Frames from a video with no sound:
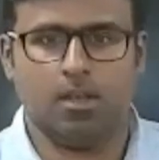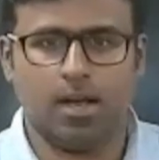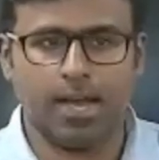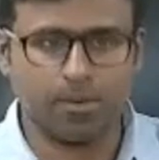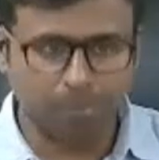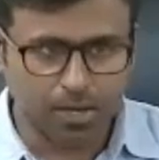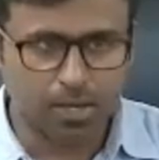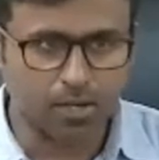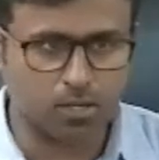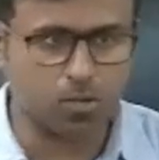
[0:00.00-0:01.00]
I am
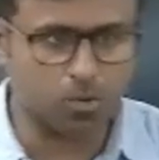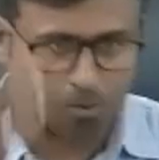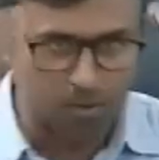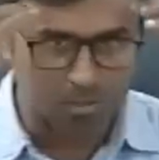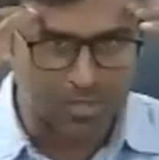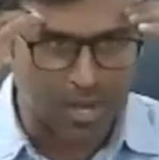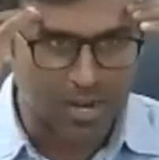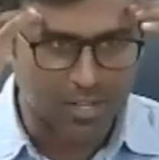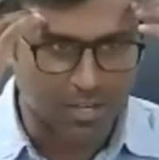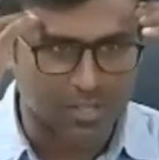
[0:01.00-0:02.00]
here to start
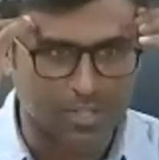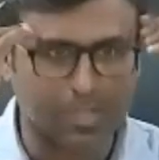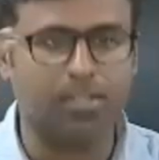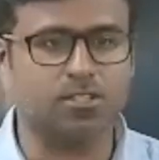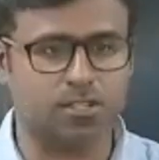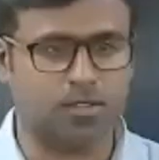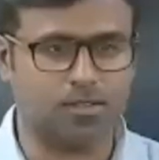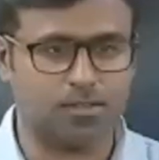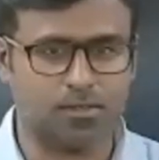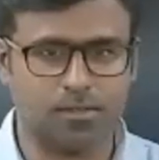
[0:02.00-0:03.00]
with this engine.
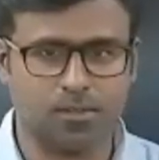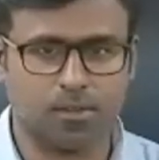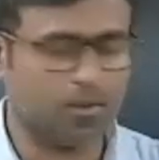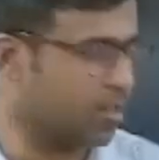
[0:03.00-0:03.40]
Okay?